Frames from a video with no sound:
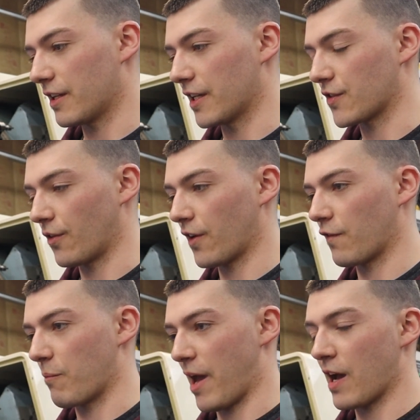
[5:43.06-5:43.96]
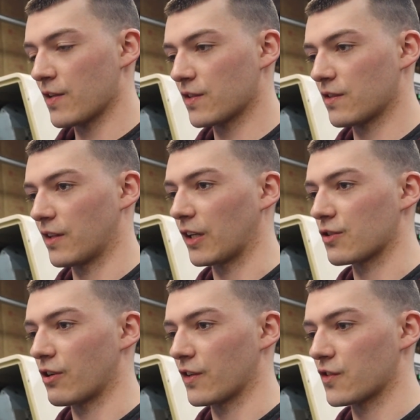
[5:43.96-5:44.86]
it's a lot of mass that it's
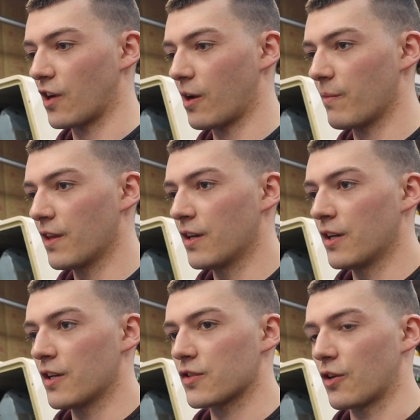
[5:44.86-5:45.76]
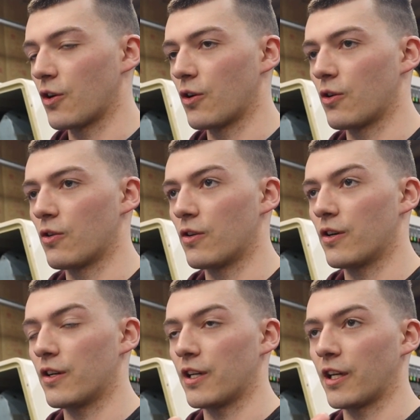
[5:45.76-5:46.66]
trying to stop. So,
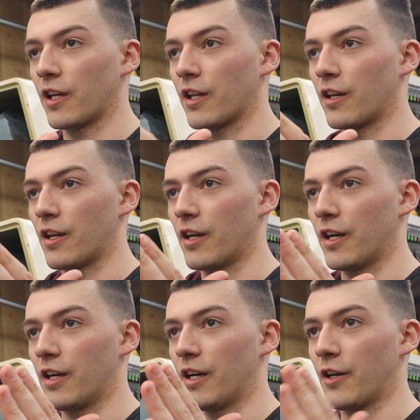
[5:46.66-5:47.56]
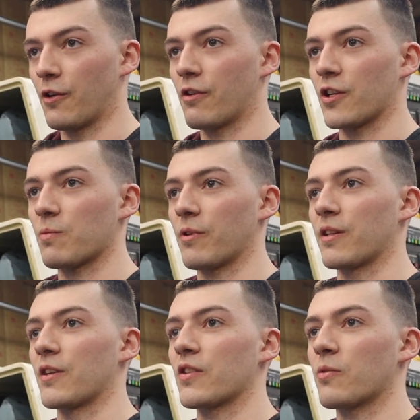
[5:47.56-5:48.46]
and I don't know how to
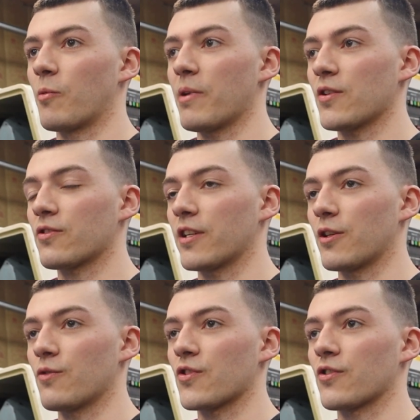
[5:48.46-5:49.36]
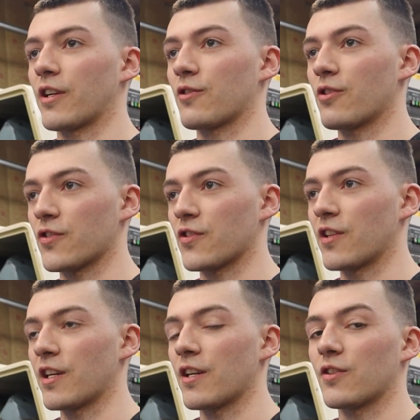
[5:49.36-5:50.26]
explain this, but basically it uses
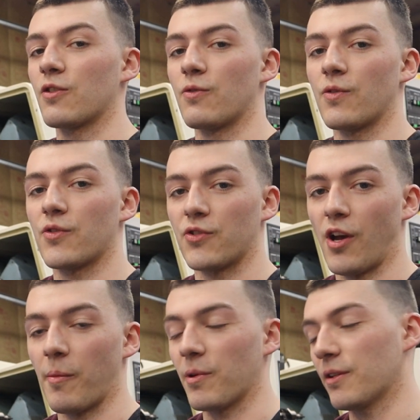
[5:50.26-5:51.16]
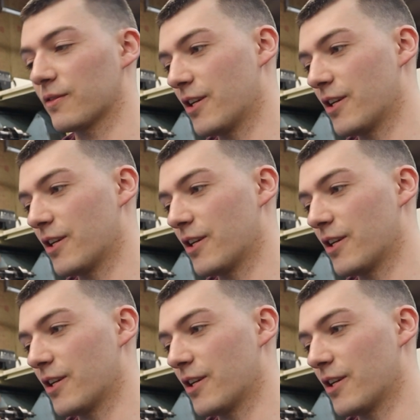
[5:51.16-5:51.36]
electricity to stop it.